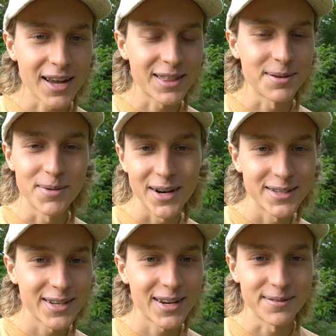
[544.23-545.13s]
at the
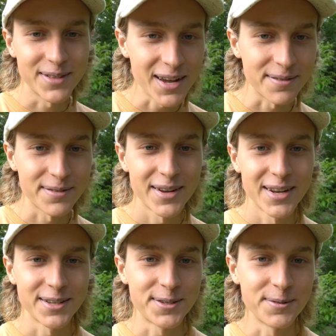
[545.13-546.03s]
bright side of life,
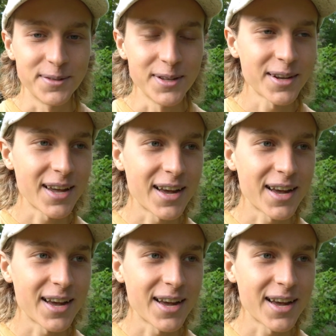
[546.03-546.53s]
to look